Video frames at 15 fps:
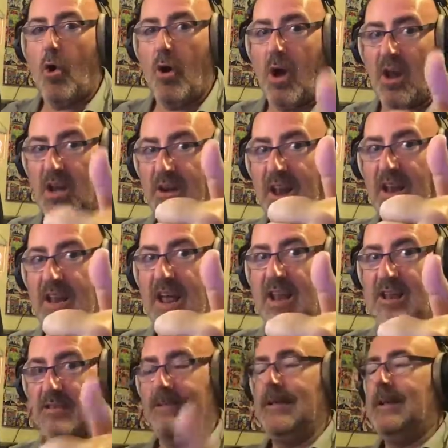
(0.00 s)
All right,
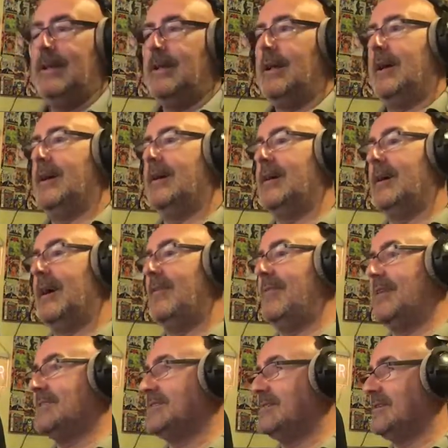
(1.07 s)
Grandad. And
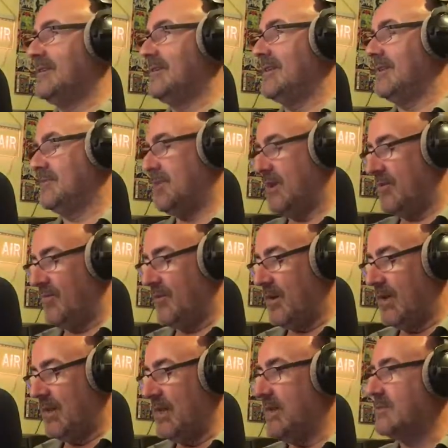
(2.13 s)
that's where you can
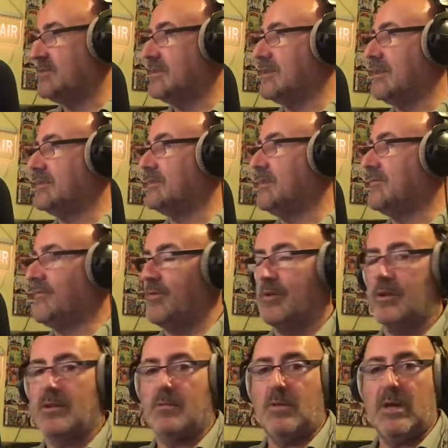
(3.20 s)
find it now. So that's it for
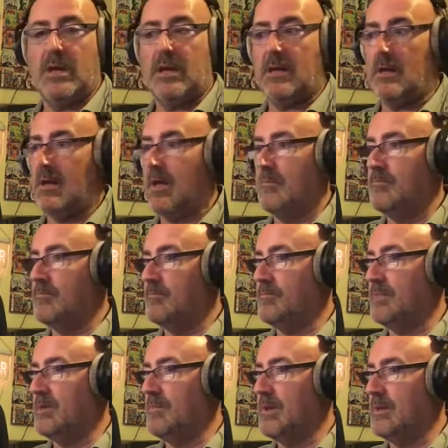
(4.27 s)
another week.
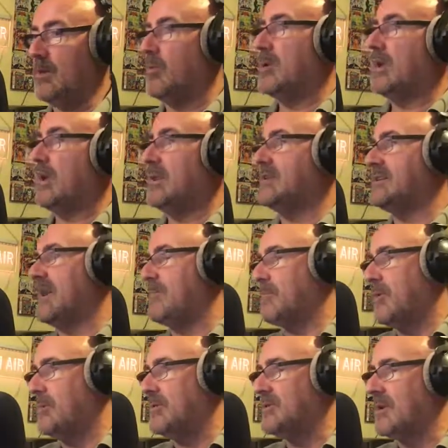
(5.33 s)
In the meantime, it's getting
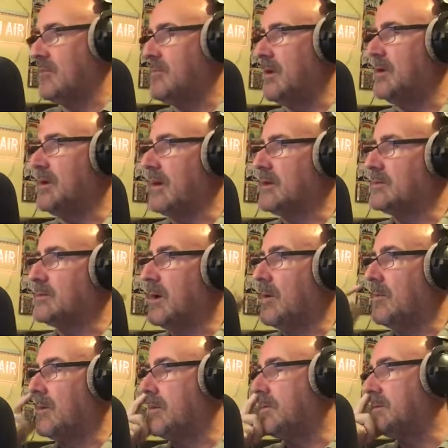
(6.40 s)
published on a Monday as
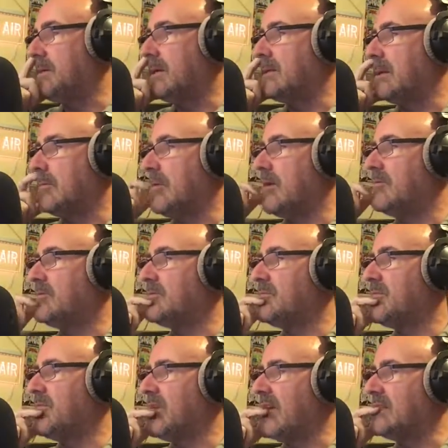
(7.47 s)
well. We're always out on a Monday. I always
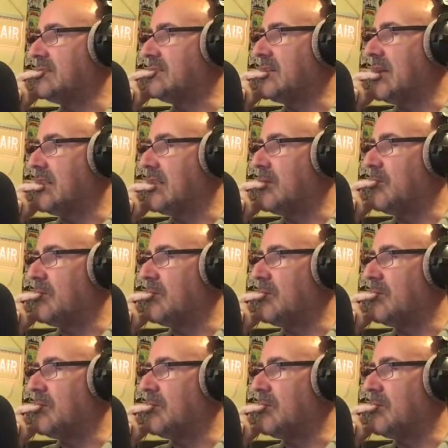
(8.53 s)
forget to say that